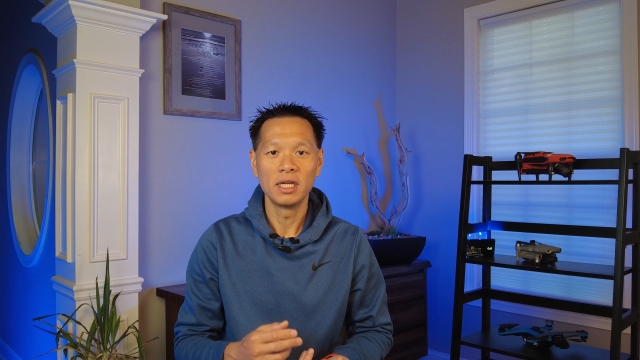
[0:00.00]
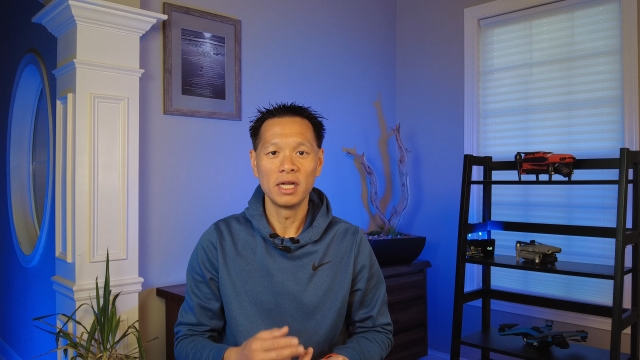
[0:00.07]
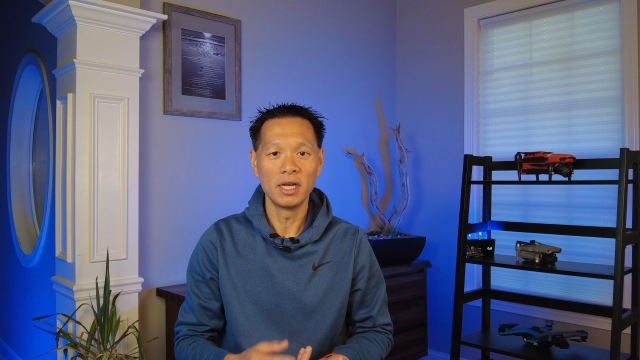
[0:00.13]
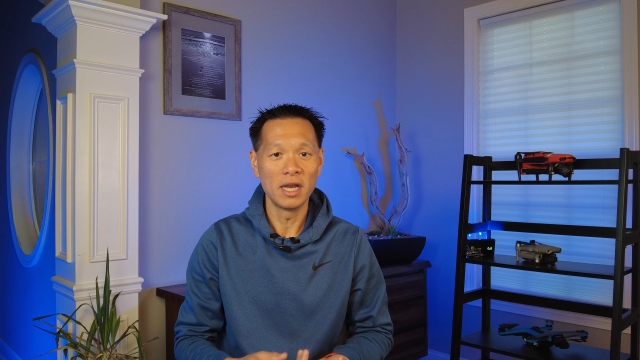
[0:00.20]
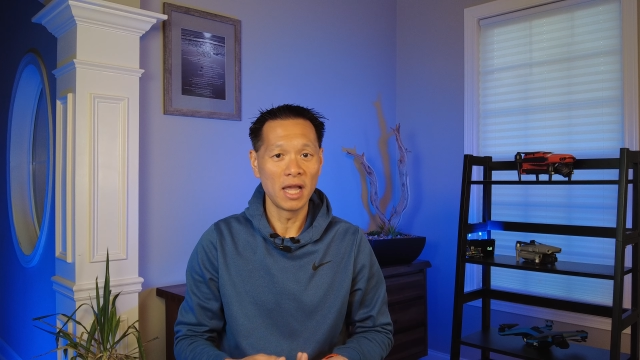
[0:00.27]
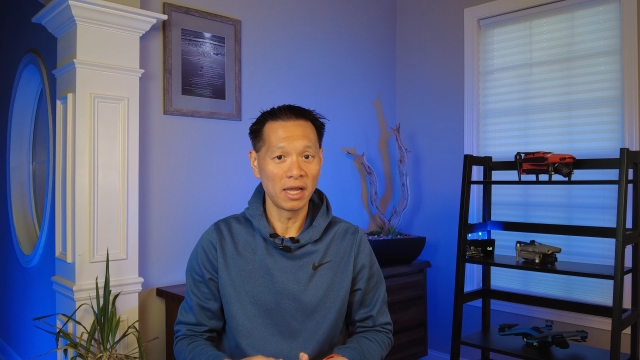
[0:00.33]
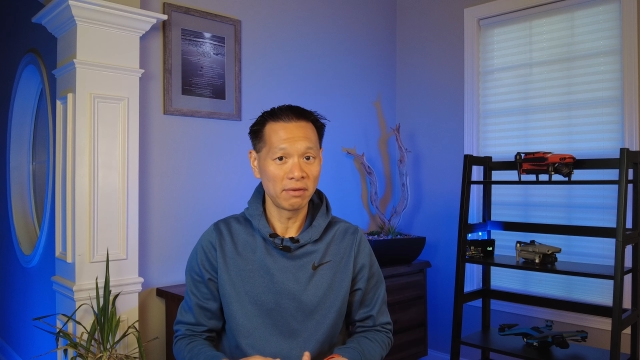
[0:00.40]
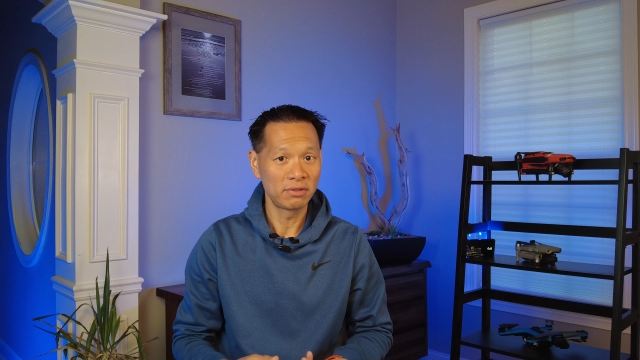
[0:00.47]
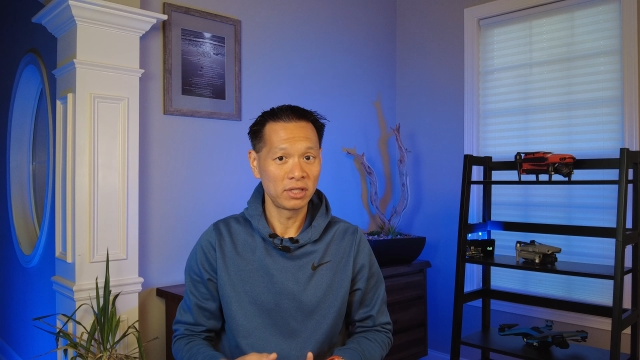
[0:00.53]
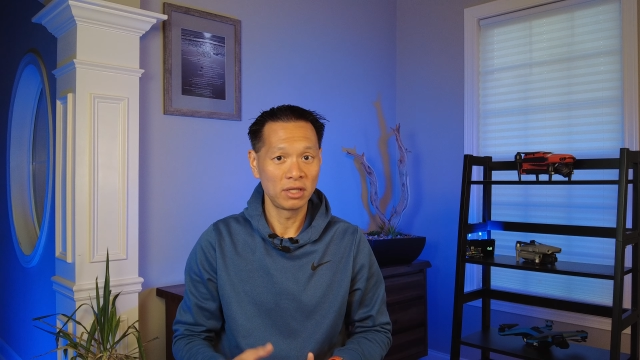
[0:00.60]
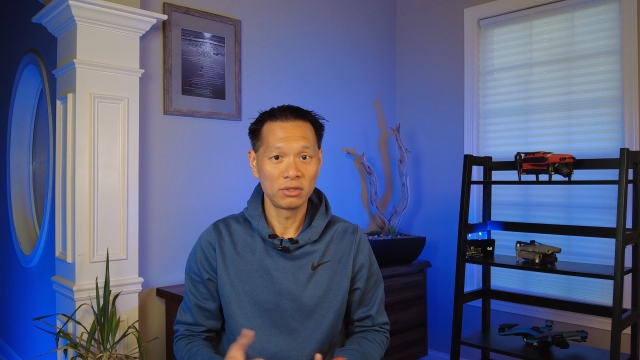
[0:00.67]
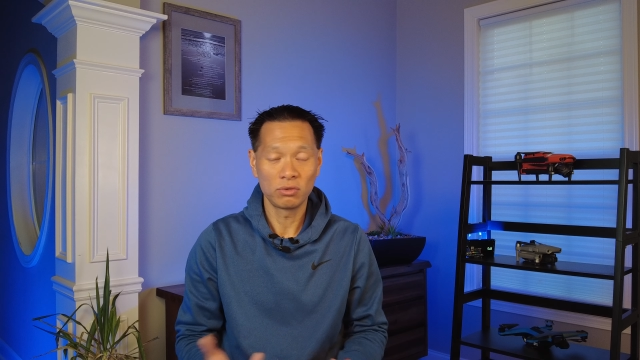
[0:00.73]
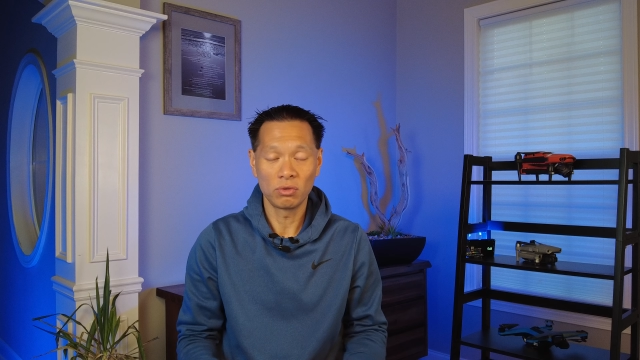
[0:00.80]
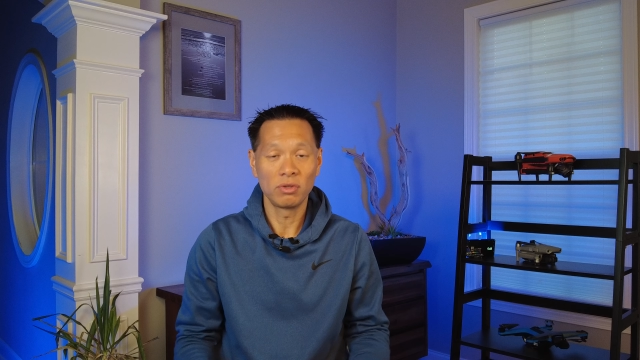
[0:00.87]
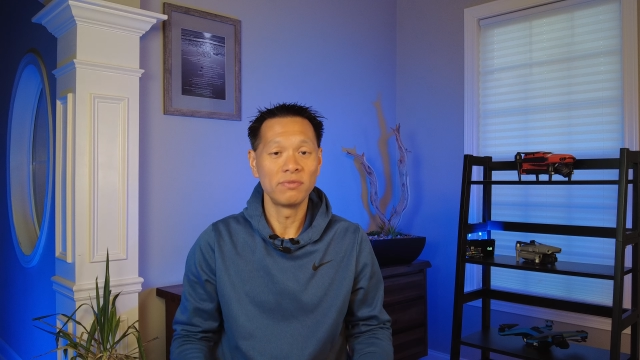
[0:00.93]
a negative
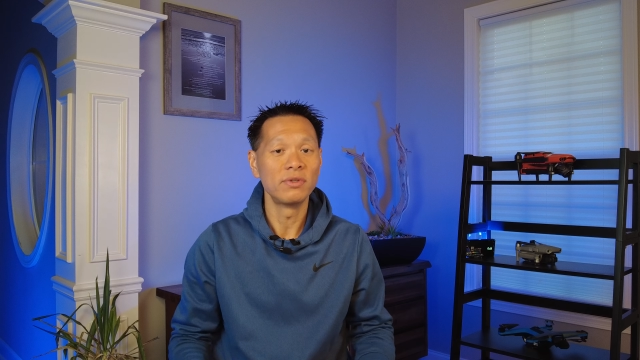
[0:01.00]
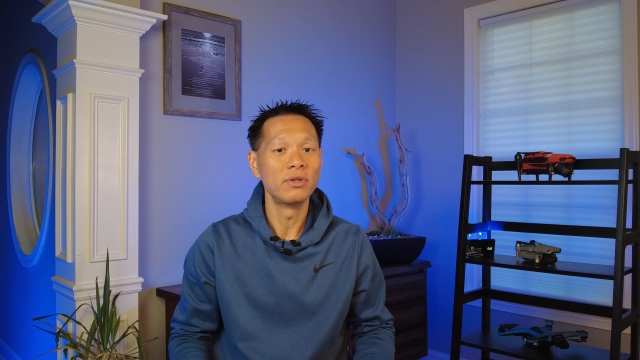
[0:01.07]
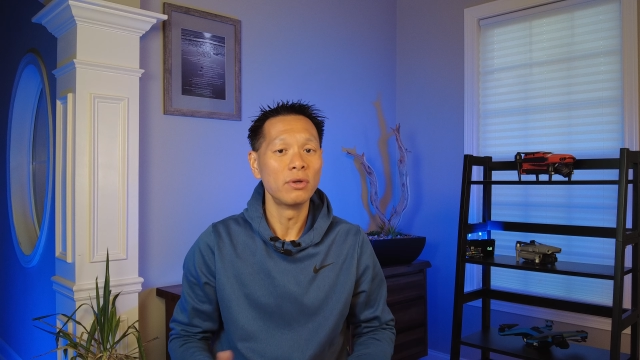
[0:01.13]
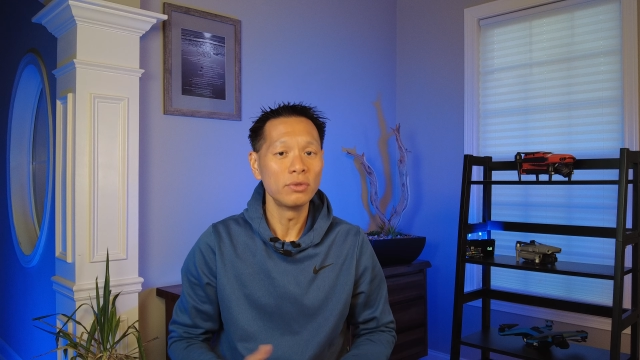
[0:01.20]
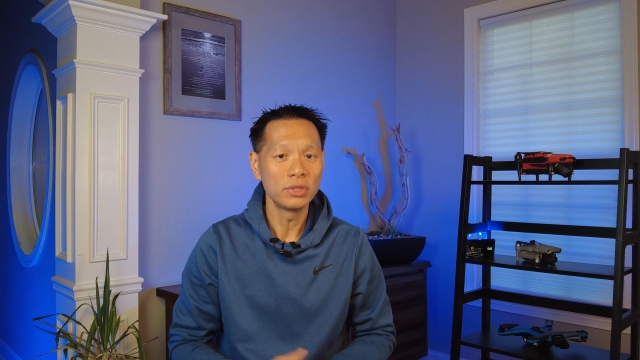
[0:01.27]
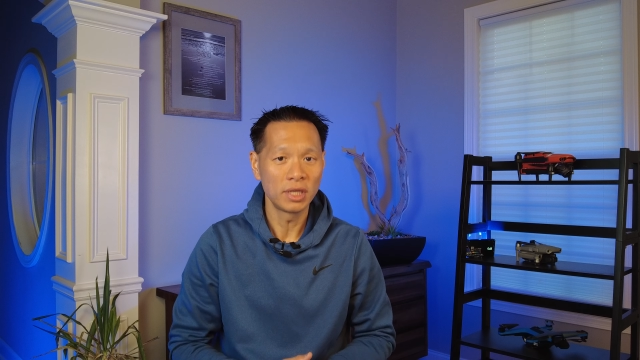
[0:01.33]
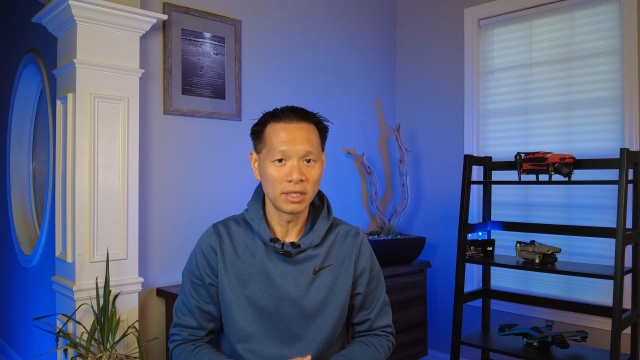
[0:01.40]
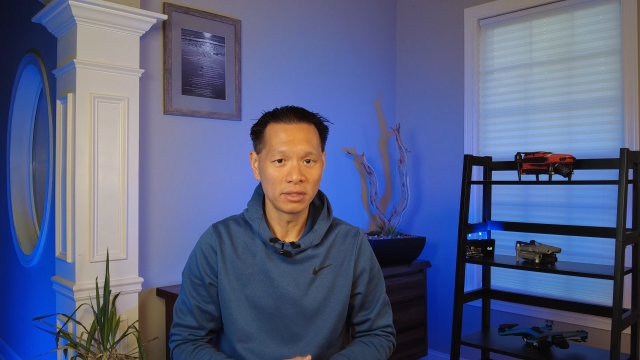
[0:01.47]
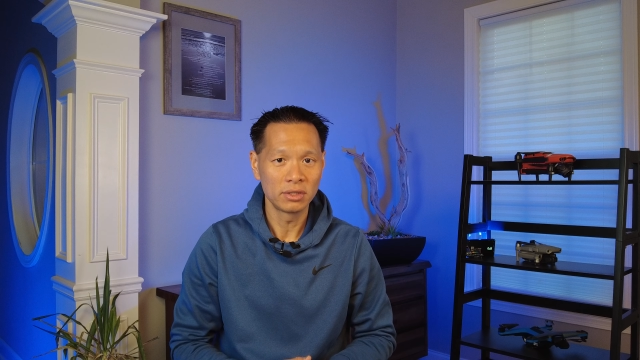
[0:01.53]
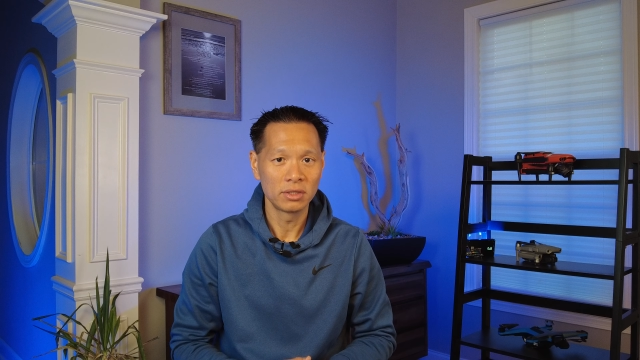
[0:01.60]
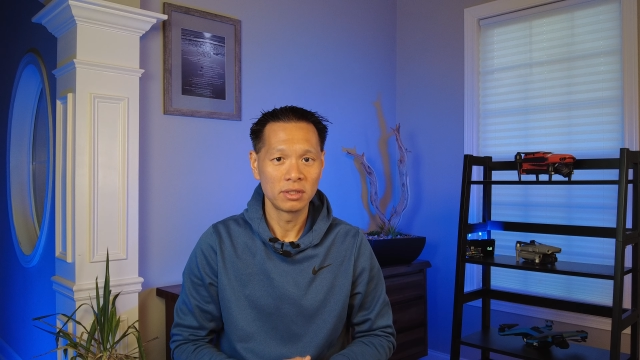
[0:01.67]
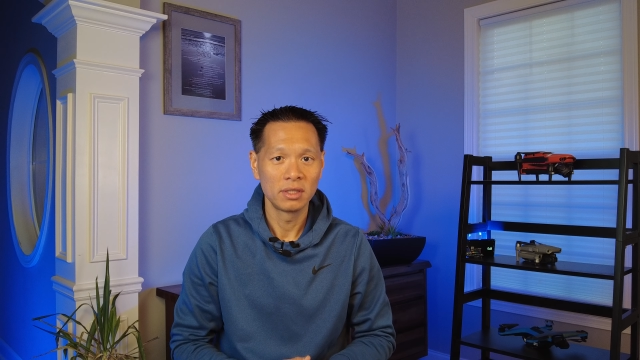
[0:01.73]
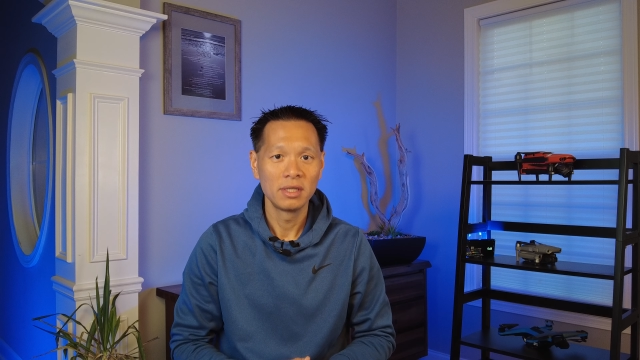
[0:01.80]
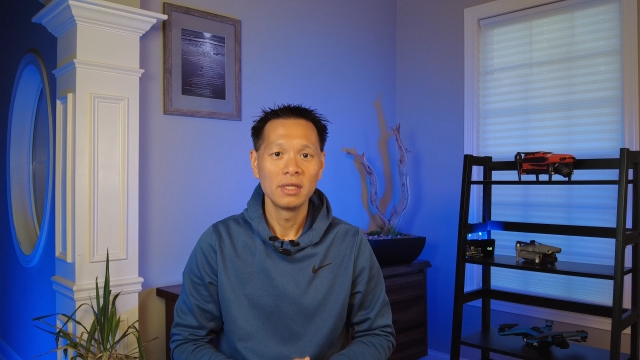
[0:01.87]
change, or even no change?